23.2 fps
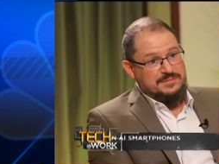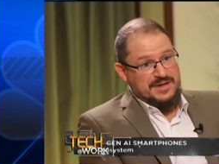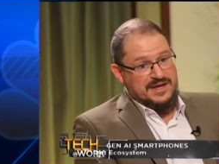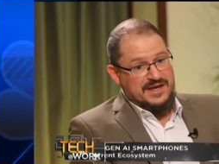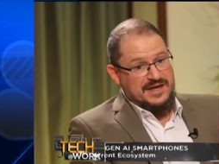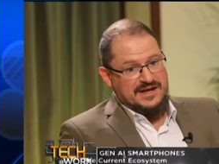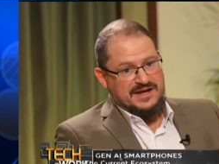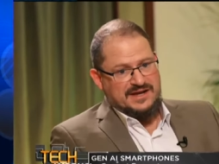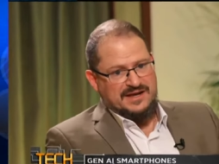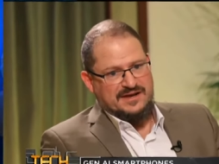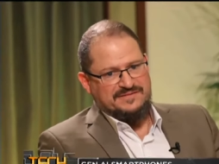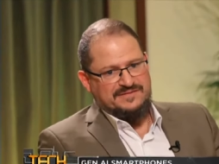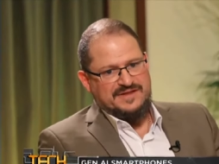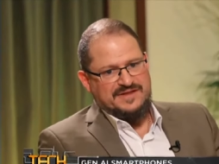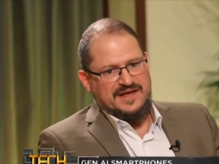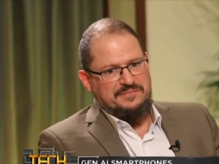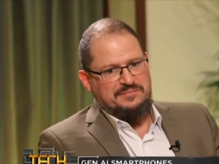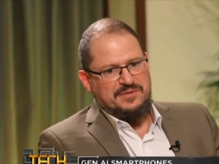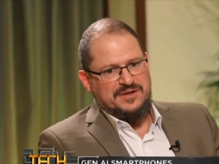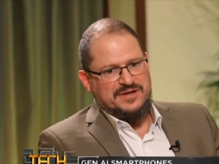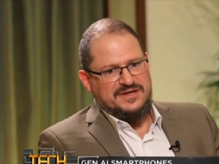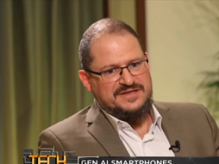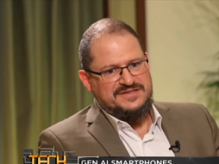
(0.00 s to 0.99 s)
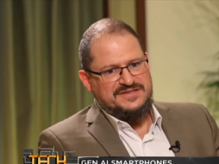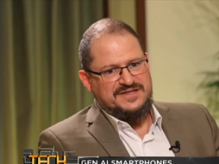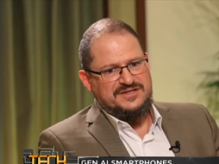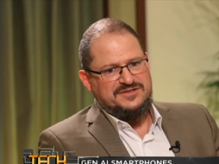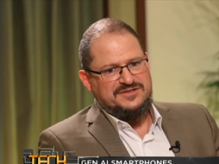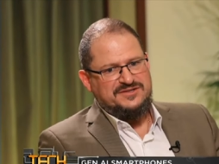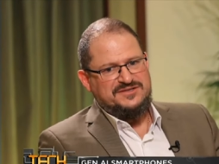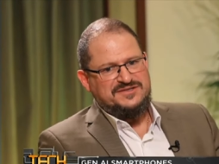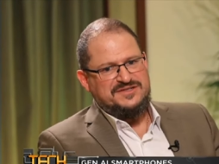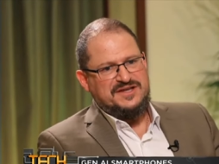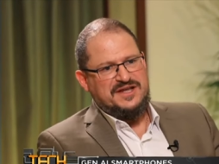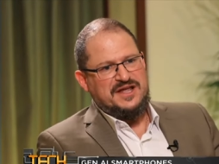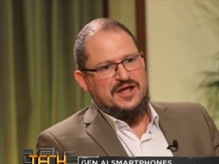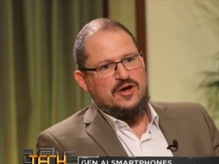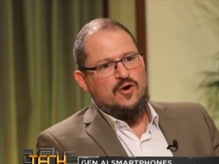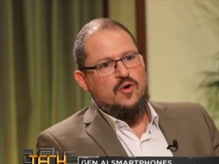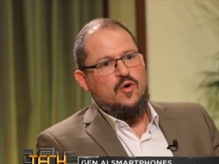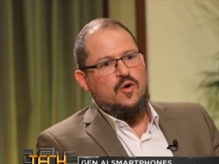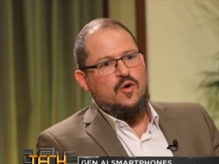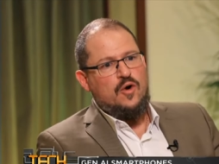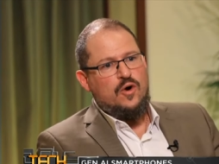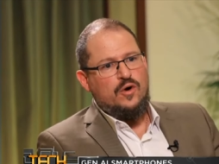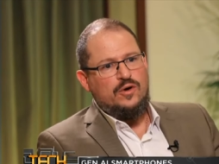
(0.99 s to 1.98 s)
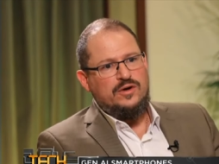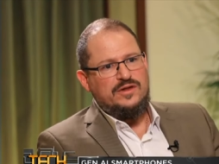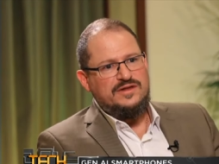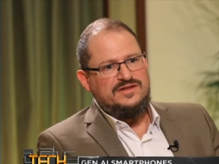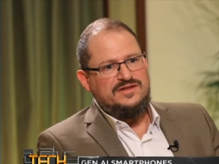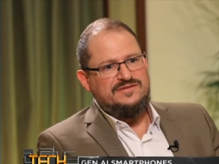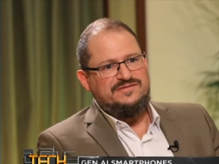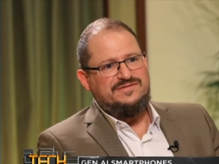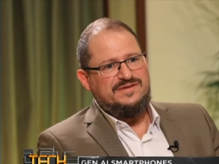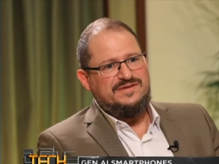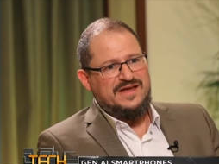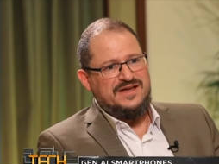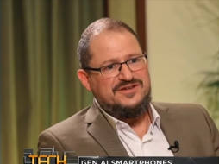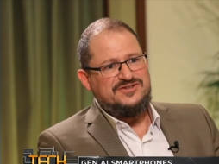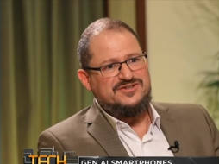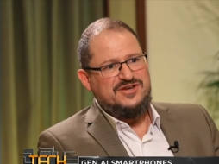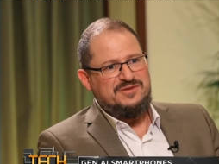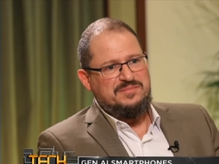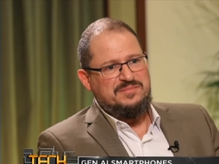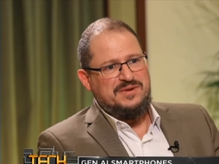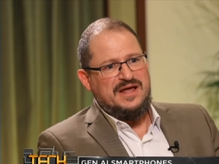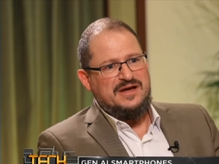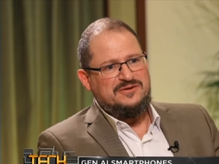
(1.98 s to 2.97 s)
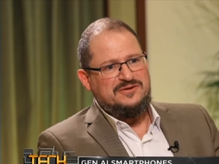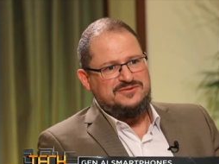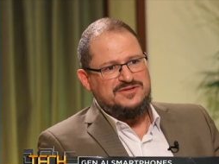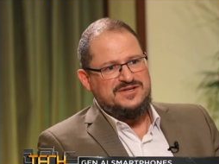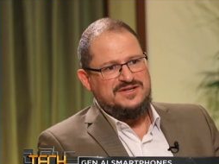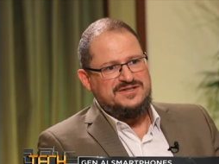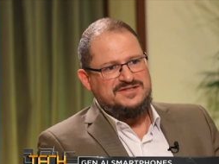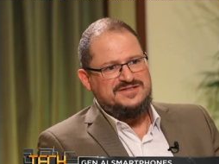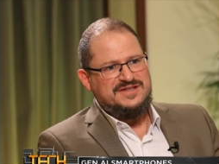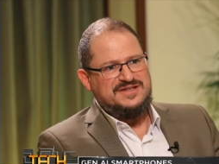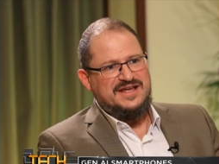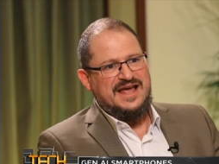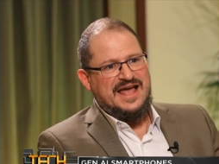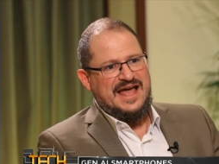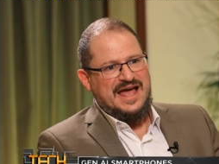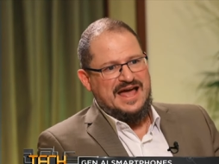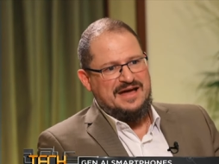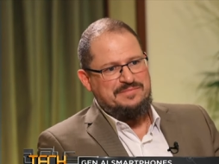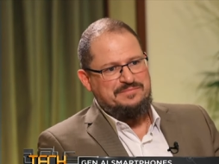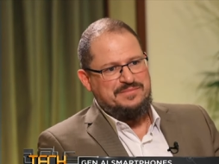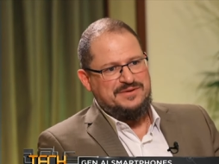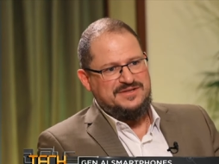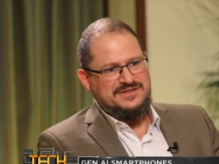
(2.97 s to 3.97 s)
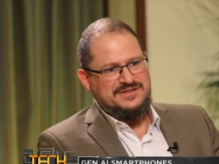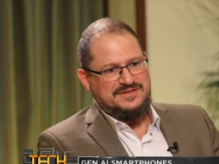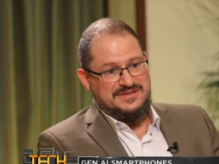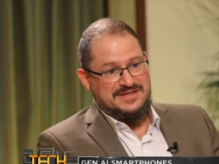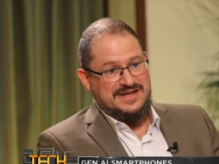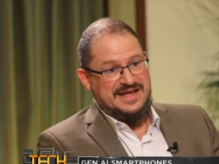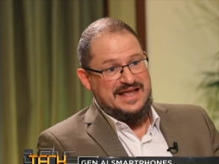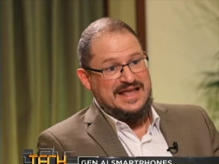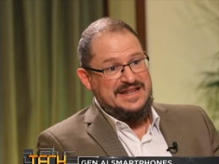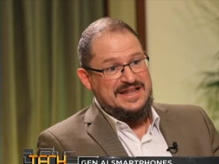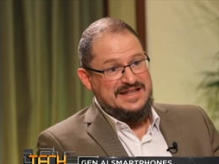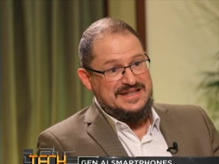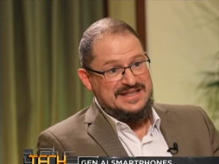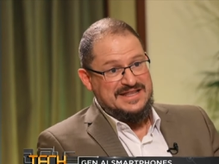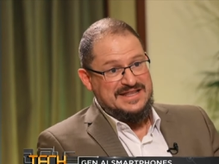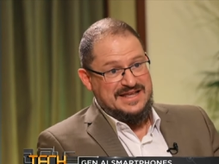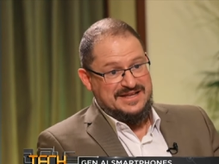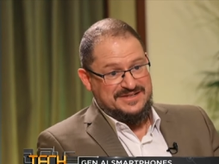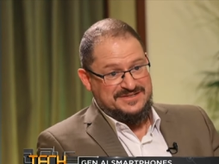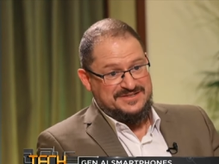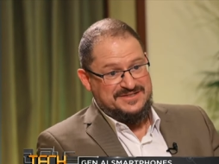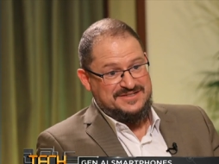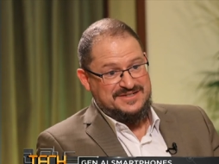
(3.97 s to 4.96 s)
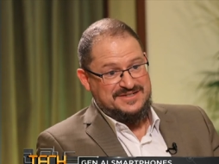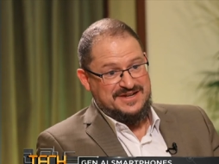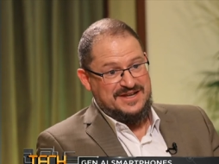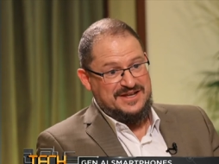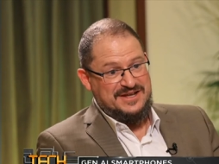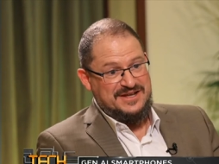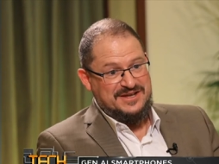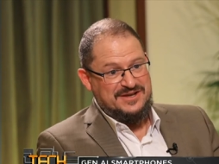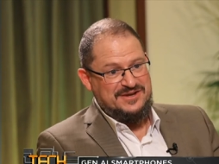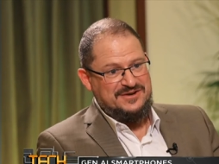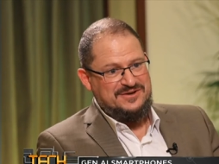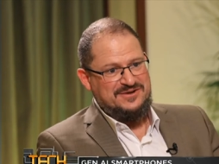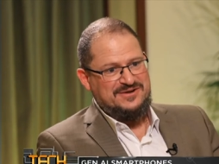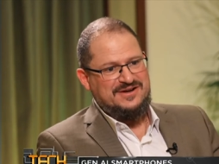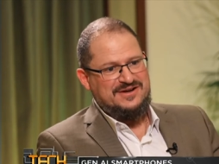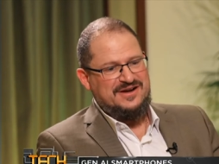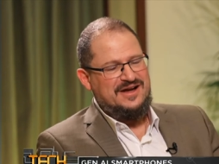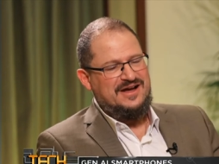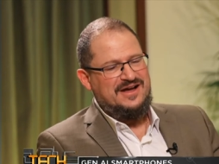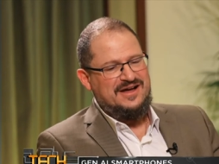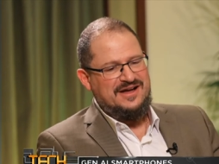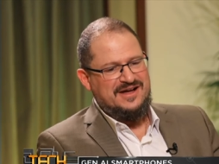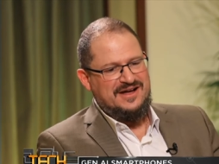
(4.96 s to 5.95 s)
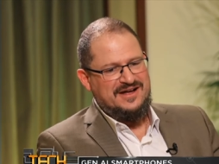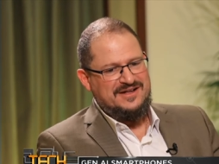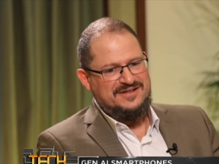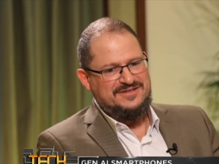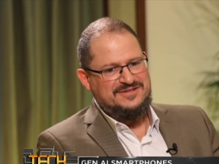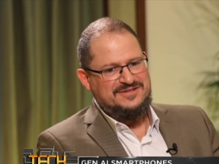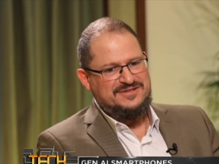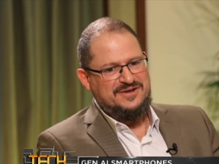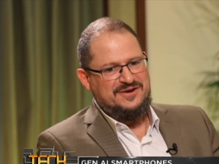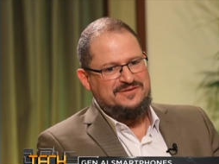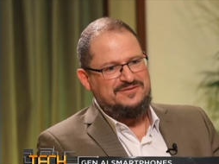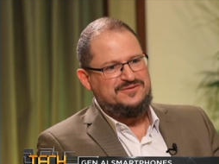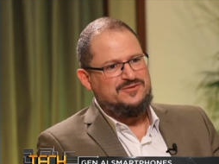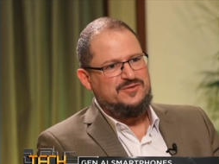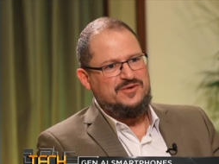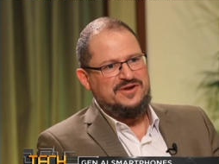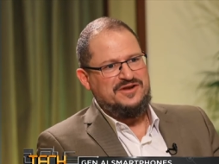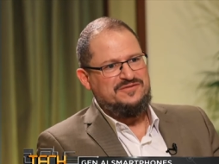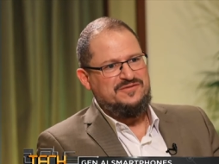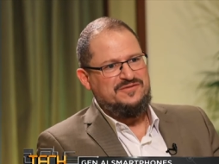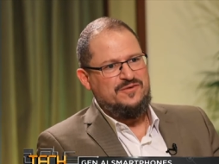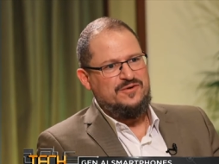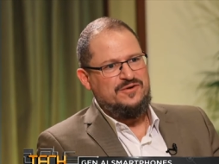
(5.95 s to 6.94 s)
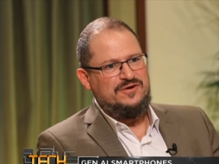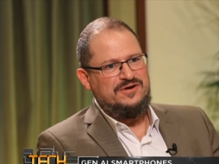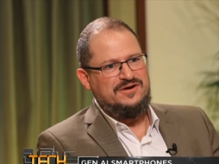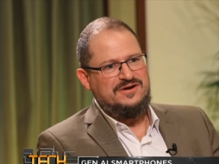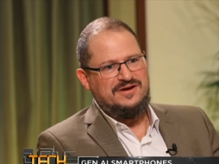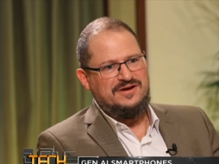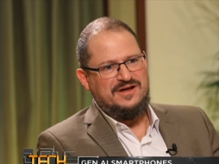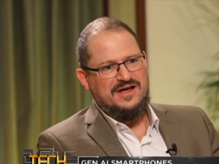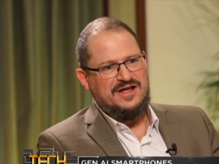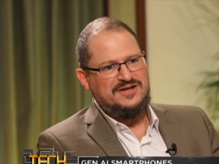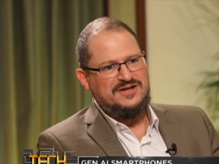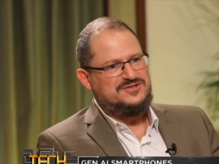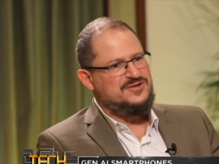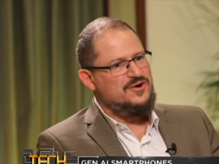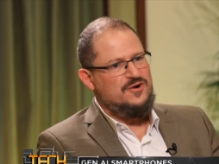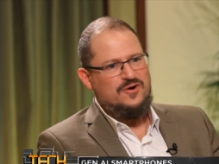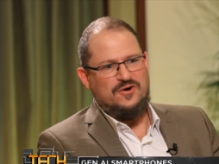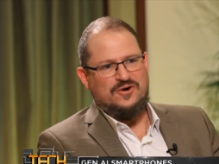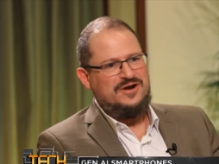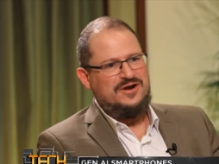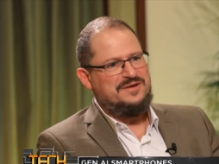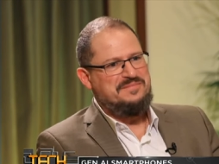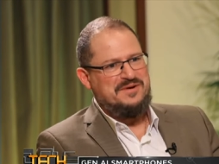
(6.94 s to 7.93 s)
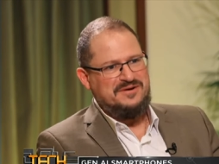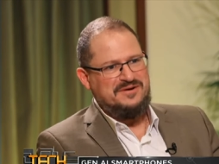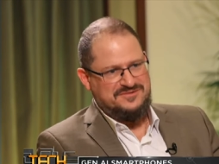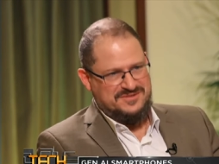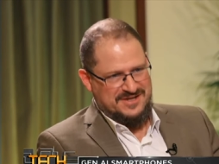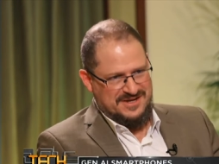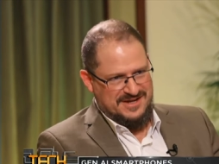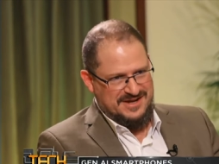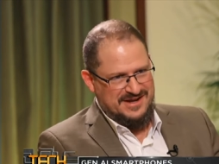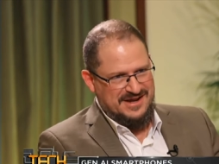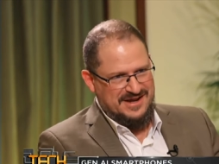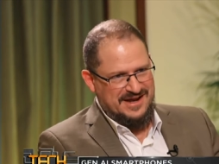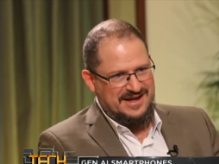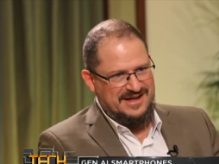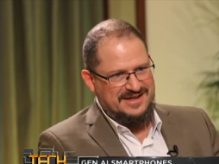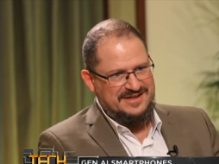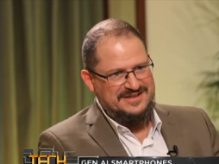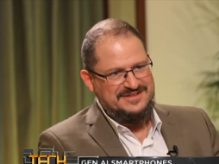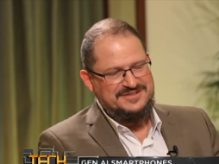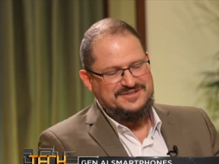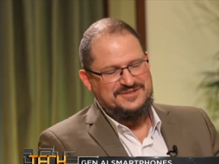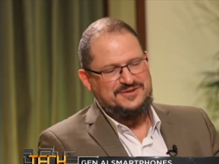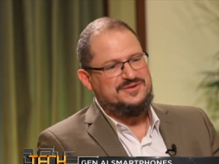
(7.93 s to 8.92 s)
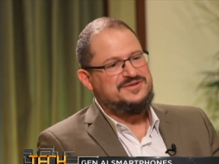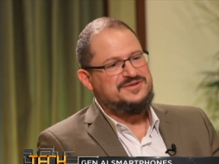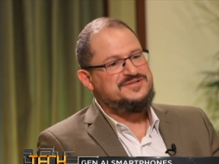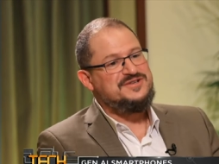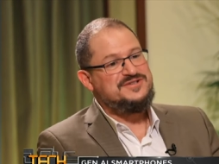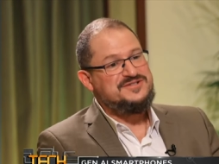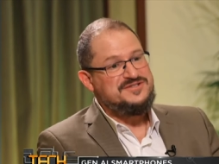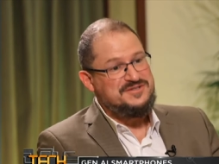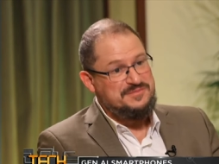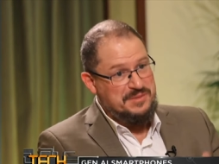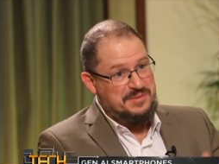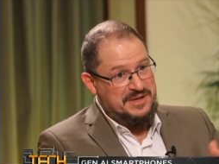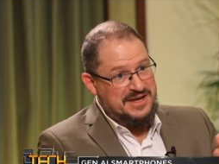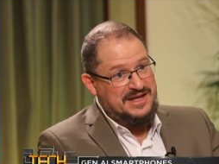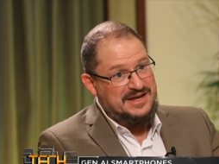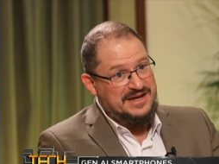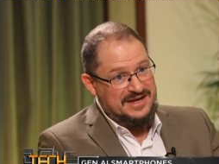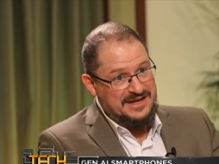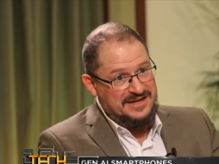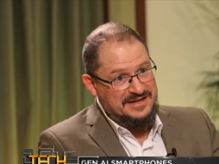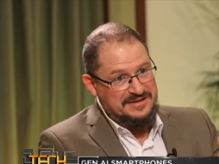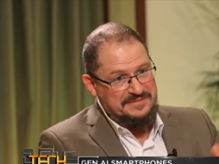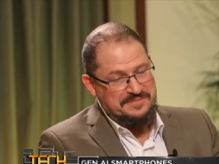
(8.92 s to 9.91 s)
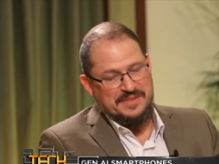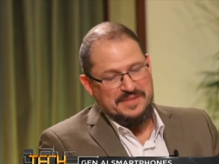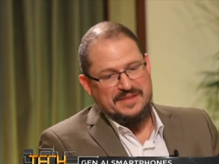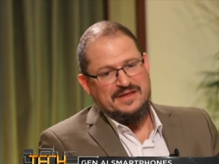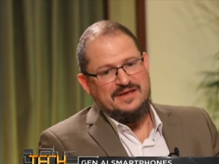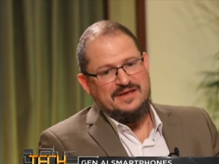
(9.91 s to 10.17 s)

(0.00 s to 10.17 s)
beginning of that, but it's interesting, all of the flagship launches that happened in this year uh, of twenty-four, it's all about Gen A I. So it's just the beginning,